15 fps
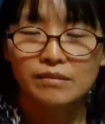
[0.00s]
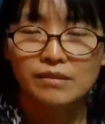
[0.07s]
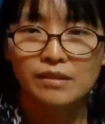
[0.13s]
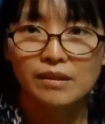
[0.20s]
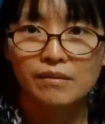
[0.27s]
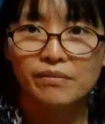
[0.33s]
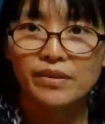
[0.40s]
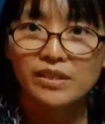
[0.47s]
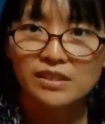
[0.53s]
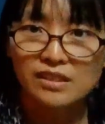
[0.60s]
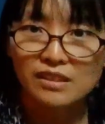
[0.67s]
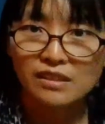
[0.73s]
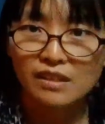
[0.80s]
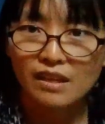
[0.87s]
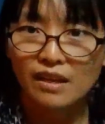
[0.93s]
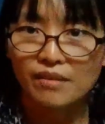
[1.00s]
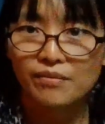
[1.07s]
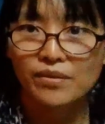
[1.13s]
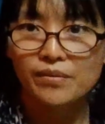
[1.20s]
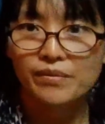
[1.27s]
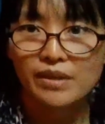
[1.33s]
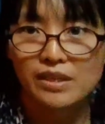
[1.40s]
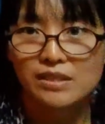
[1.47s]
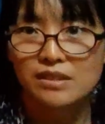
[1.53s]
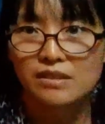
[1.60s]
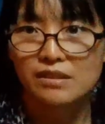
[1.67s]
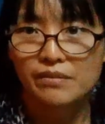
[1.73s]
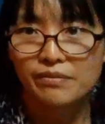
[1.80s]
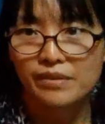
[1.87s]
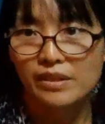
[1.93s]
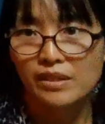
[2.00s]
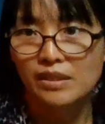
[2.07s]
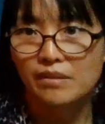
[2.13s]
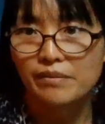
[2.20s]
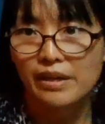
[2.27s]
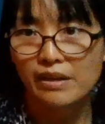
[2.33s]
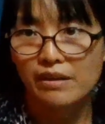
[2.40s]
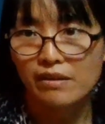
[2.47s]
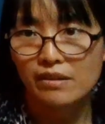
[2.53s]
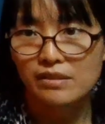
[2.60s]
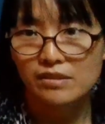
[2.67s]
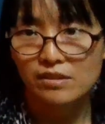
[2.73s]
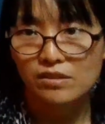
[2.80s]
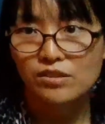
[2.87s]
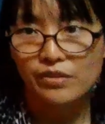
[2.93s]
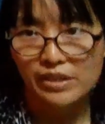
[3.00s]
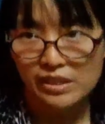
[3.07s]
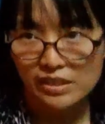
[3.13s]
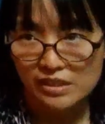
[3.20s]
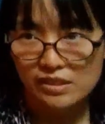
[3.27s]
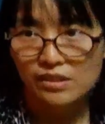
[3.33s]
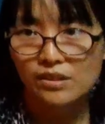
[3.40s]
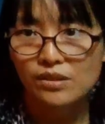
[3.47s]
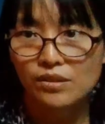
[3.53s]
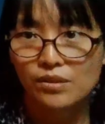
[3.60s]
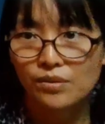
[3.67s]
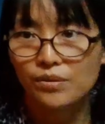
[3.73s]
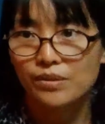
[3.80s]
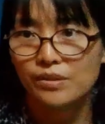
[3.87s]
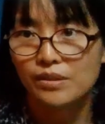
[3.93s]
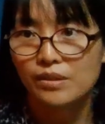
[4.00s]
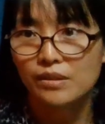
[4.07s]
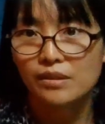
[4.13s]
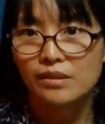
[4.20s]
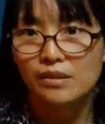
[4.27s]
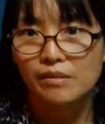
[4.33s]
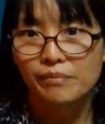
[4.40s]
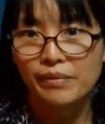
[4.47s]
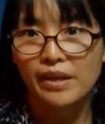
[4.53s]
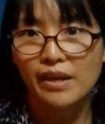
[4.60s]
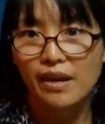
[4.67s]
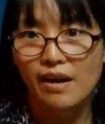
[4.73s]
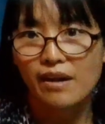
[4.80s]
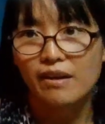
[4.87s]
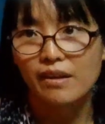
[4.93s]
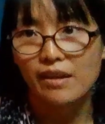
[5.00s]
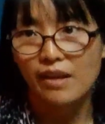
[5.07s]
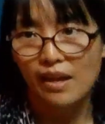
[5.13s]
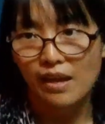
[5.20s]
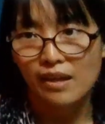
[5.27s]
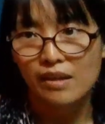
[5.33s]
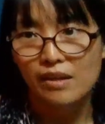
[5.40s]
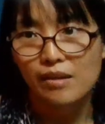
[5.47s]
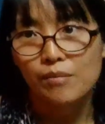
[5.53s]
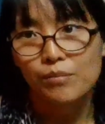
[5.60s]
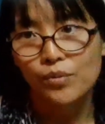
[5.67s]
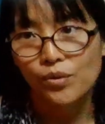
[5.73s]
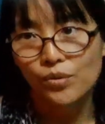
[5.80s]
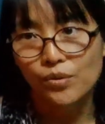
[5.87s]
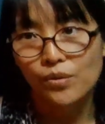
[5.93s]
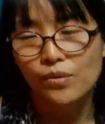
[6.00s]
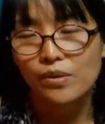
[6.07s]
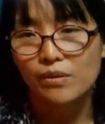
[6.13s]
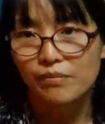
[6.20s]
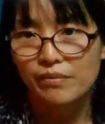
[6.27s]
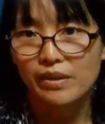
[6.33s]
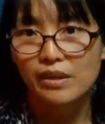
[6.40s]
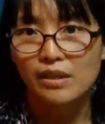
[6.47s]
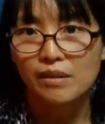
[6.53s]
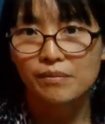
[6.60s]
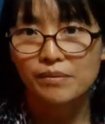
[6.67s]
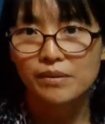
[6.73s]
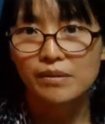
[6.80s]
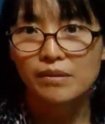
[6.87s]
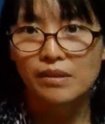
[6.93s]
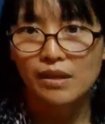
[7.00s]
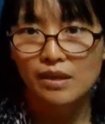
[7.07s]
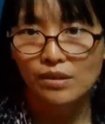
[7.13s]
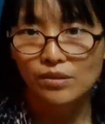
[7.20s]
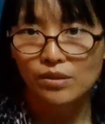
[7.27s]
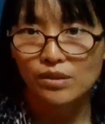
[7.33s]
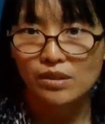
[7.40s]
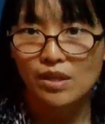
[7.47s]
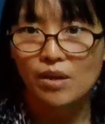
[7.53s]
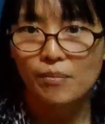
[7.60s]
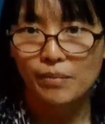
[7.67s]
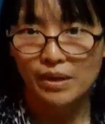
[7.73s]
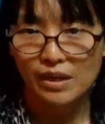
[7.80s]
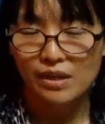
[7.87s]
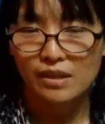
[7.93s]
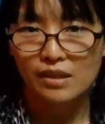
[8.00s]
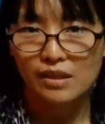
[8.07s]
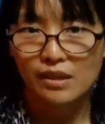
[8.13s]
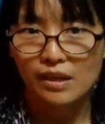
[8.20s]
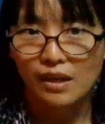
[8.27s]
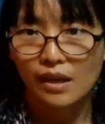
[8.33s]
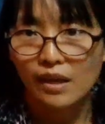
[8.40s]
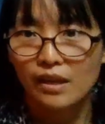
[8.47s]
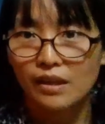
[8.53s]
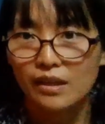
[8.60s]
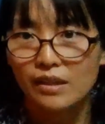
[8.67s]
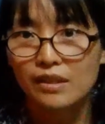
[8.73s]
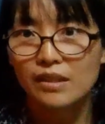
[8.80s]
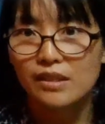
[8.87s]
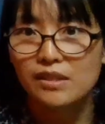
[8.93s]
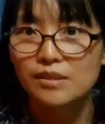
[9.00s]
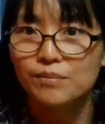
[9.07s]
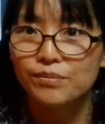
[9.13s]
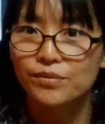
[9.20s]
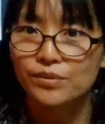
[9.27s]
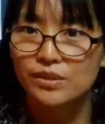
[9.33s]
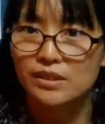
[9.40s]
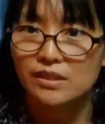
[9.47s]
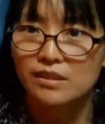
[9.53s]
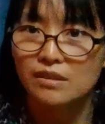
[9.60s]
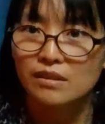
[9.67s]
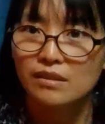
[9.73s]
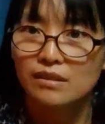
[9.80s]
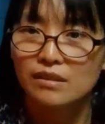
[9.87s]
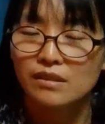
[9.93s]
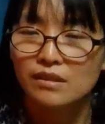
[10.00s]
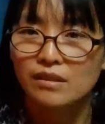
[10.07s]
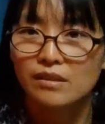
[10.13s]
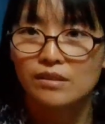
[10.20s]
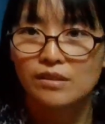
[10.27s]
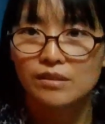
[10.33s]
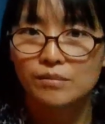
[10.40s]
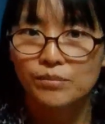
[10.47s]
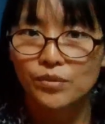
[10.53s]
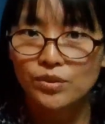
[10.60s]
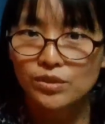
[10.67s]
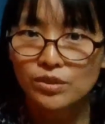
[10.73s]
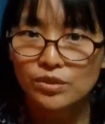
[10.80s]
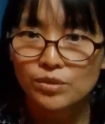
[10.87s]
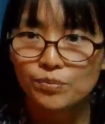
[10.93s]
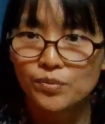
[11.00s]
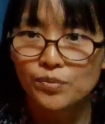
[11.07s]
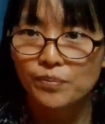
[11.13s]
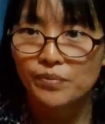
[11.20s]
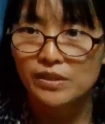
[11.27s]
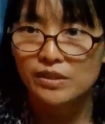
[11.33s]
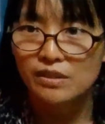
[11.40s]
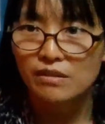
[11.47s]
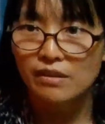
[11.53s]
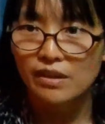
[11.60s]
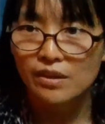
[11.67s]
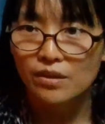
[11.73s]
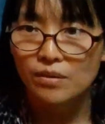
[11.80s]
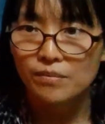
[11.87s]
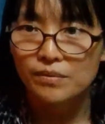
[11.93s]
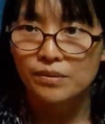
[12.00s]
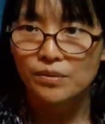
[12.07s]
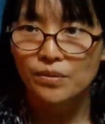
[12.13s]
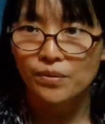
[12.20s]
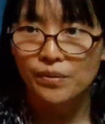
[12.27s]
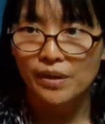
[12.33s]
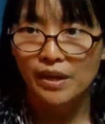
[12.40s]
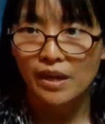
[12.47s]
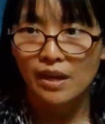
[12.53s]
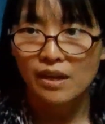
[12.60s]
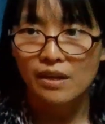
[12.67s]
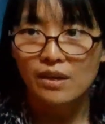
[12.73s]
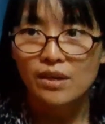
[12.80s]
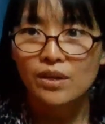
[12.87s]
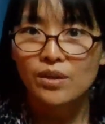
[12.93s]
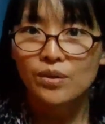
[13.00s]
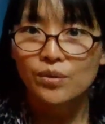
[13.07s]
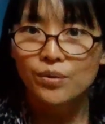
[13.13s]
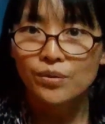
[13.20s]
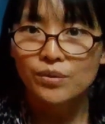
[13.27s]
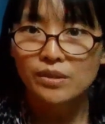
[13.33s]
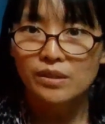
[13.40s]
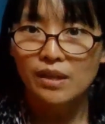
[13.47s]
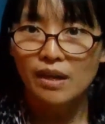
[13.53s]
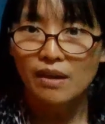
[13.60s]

The first type of laser refractive error surgery is called PRK, photorefractive keratectomy. In this procedure, the most superficial layer of the cornea, called the